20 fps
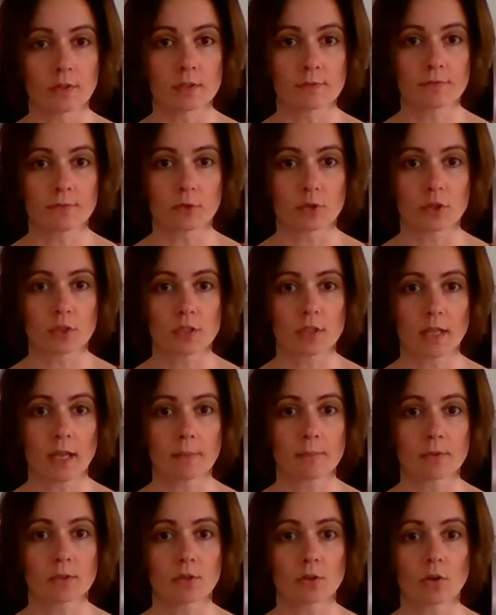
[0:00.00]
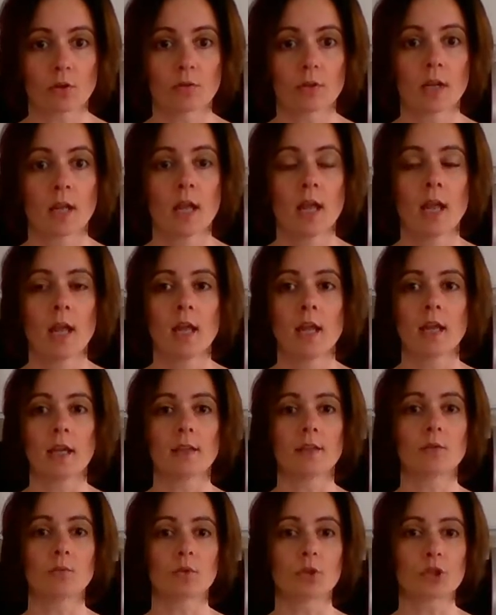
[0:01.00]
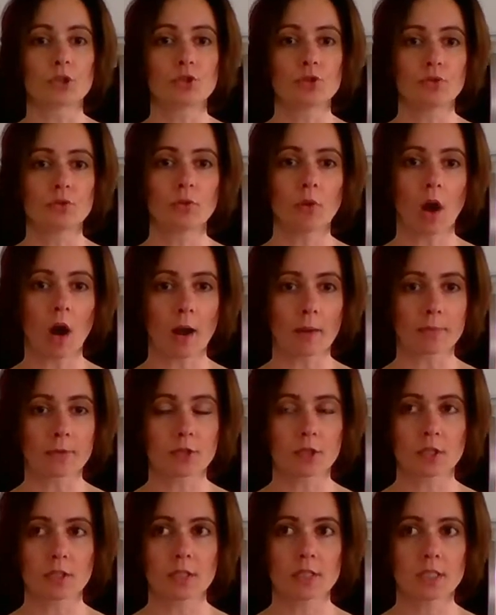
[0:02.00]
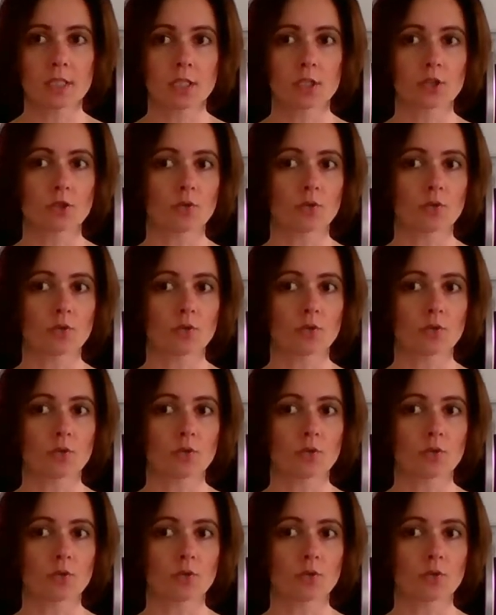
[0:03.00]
this first episode? And there were two options.